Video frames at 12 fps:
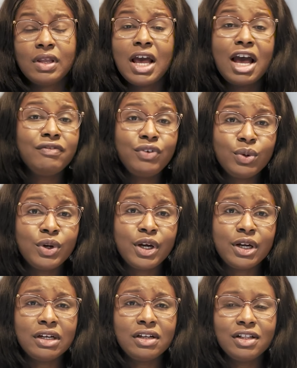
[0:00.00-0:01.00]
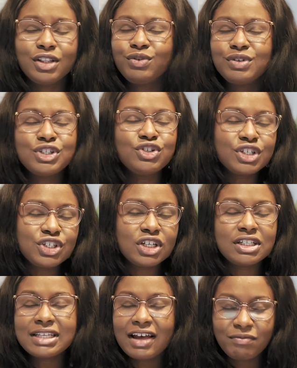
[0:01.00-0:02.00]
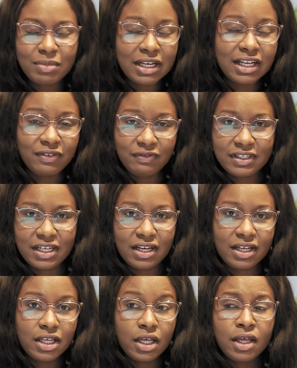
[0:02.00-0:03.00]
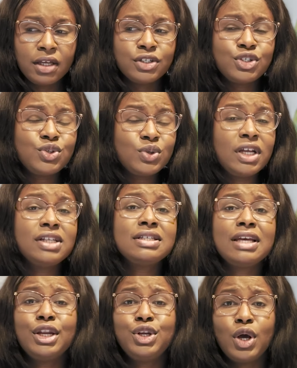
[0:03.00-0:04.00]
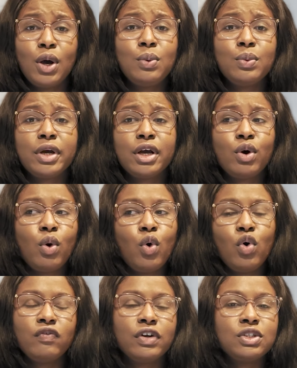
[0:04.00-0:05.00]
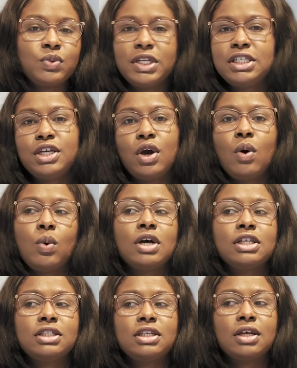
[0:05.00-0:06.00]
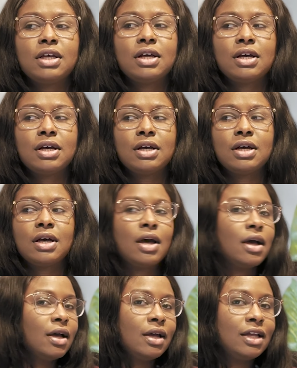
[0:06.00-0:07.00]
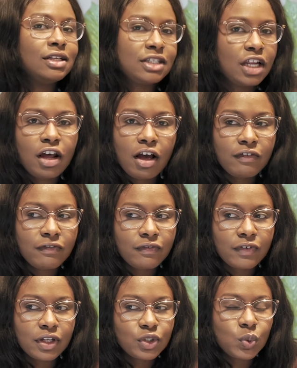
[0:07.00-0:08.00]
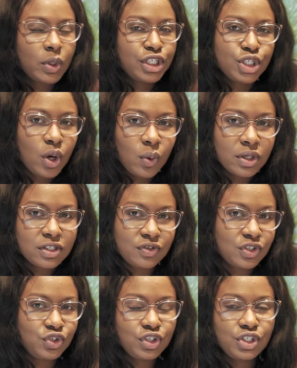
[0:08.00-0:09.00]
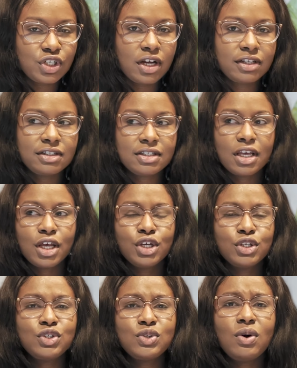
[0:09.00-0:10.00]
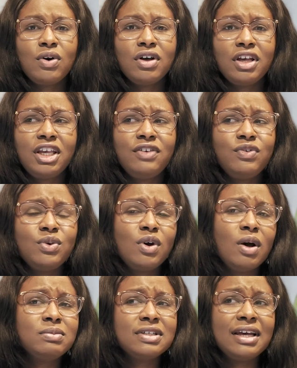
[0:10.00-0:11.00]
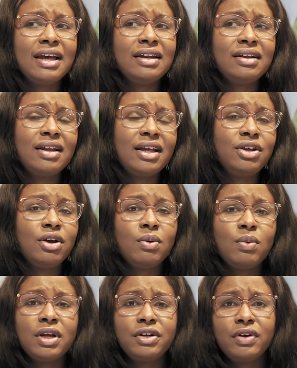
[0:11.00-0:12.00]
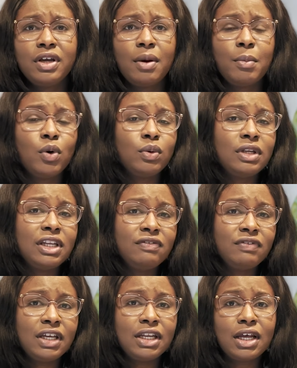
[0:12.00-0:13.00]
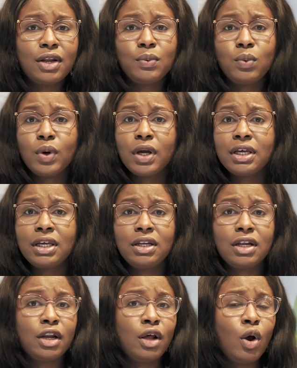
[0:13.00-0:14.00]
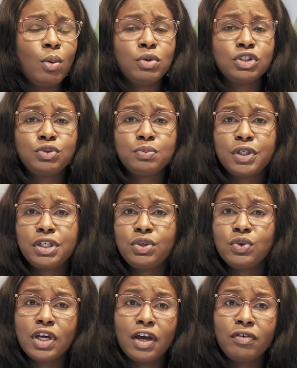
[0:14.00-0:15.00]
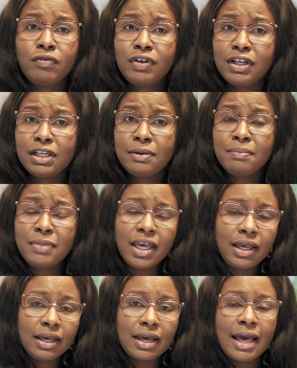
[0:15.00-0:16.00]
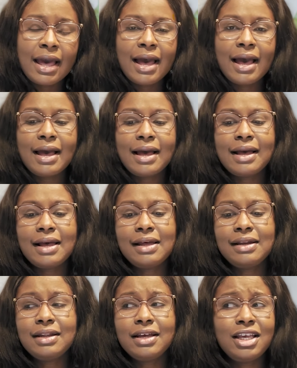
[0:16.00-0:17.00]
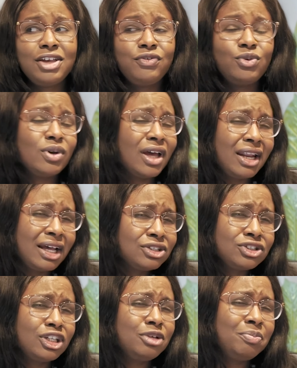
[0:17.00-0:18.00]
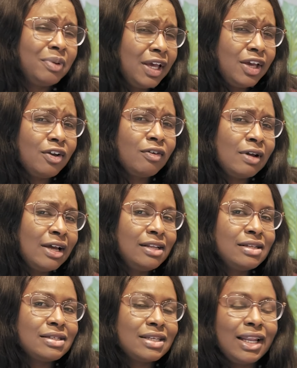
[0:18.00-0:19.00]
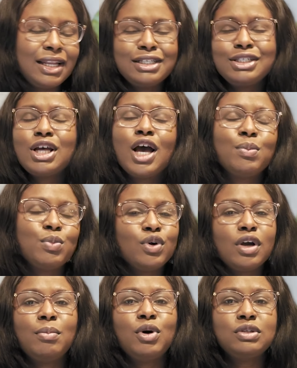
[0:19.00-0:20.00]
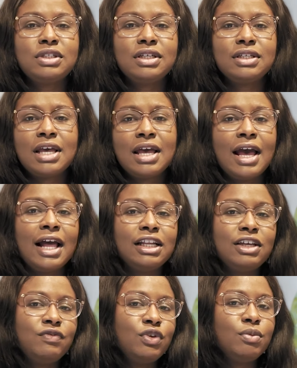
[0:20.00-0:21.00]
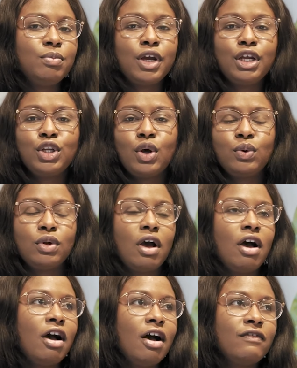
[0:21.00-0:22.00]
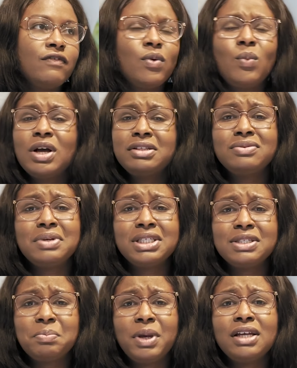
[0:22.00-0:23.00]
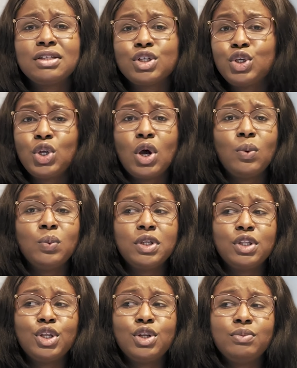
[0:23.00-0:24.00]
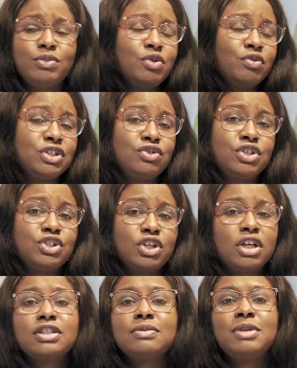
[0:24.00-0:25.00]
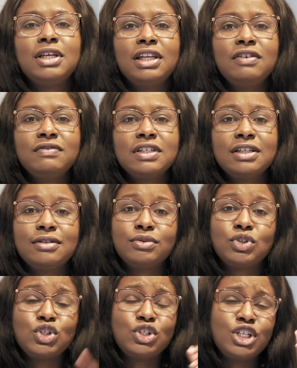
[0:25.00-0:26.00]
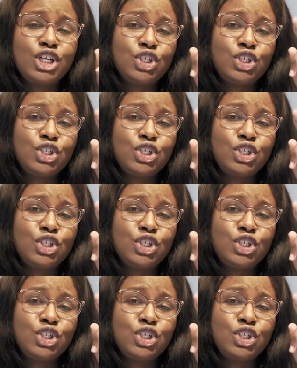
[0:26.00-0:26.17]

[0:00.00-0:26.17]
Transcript: Have you heard? The restrictions have been lifted. Students can now work over 20 hours instead of 20 hours restrictions. So if you come to Canada and you're wondering about living and working and how much money you can really make and if you can actually pay your rent, let's talk more about it. I'll give you the breakdown of what to expect now with the restrictions being lifted. So stay